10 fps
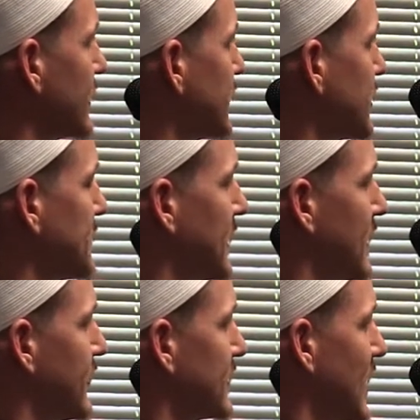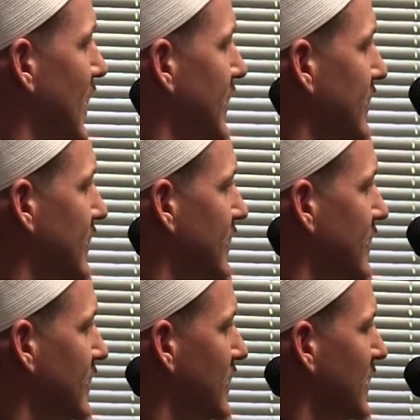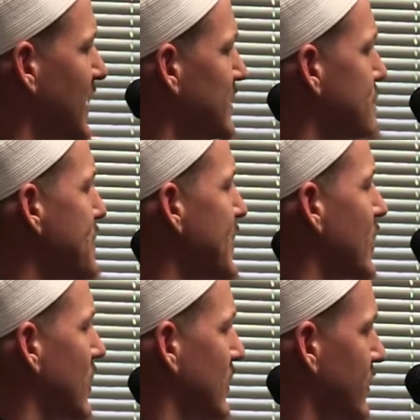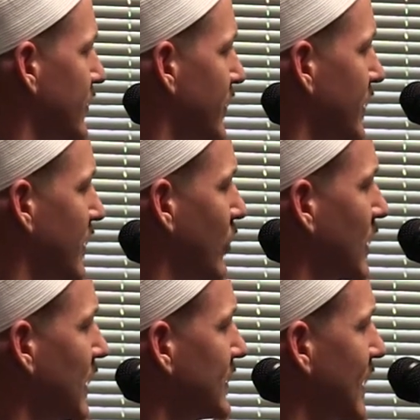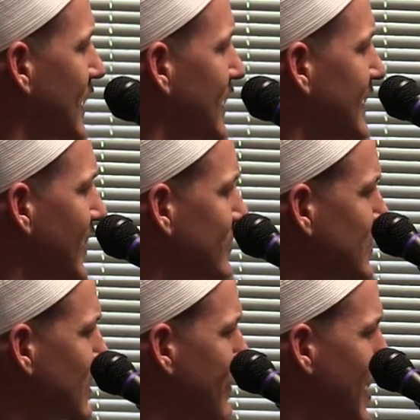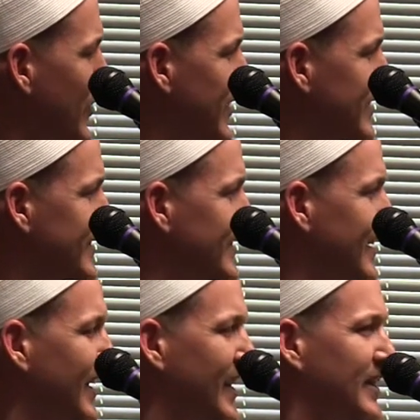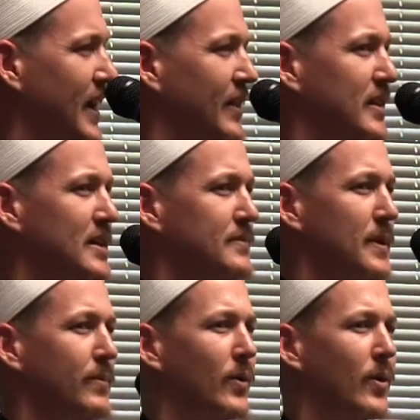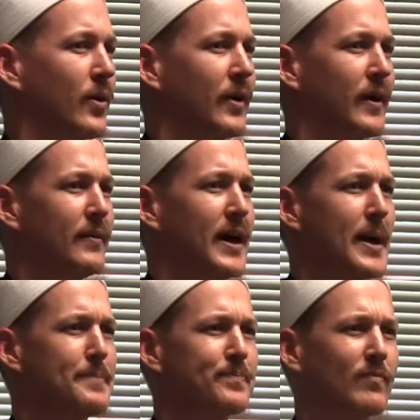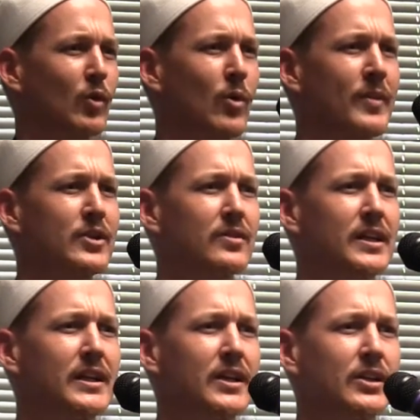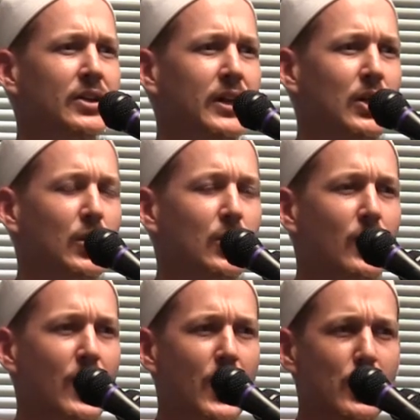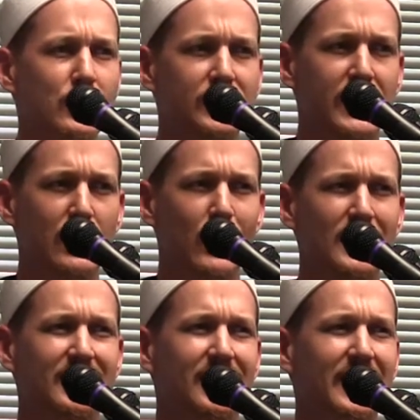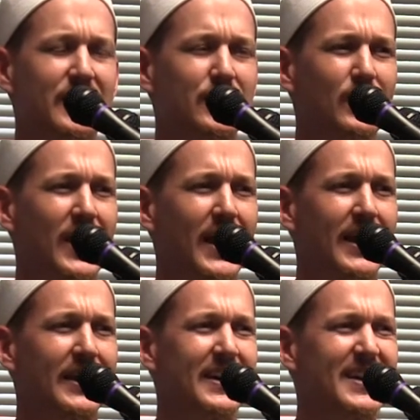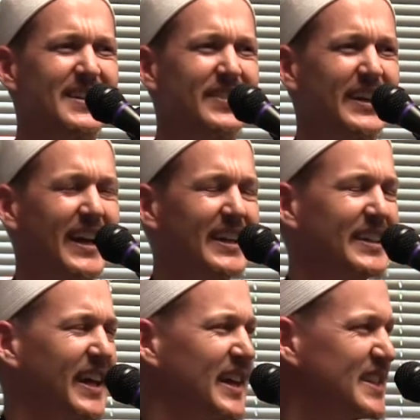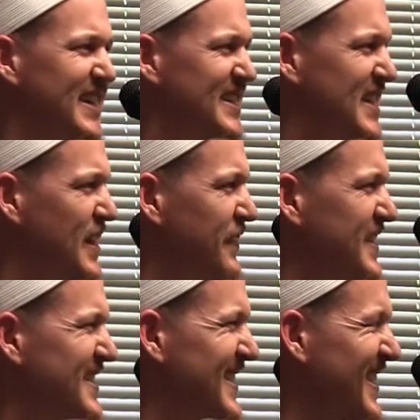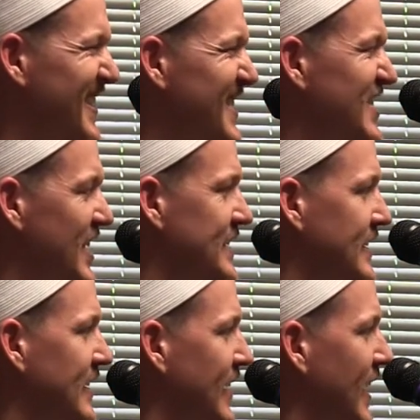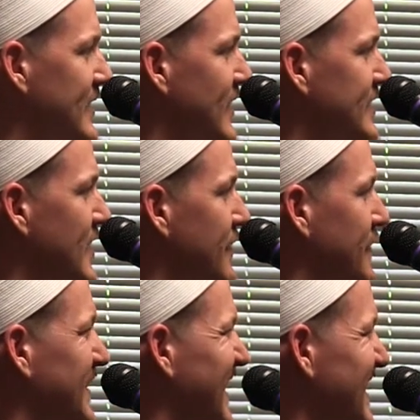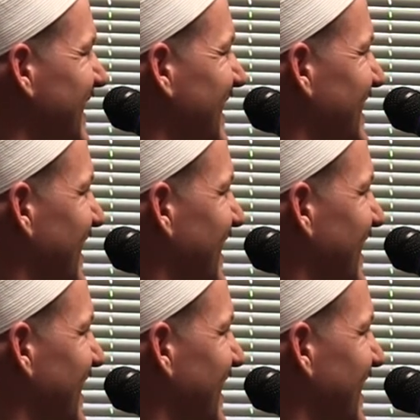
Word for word: of disbelief is like. It's bitter. What Allah Ta'ala tells us about this that these people that woman yudillahu and those that he wants to lead astray it's as if he is harajan It's as if they can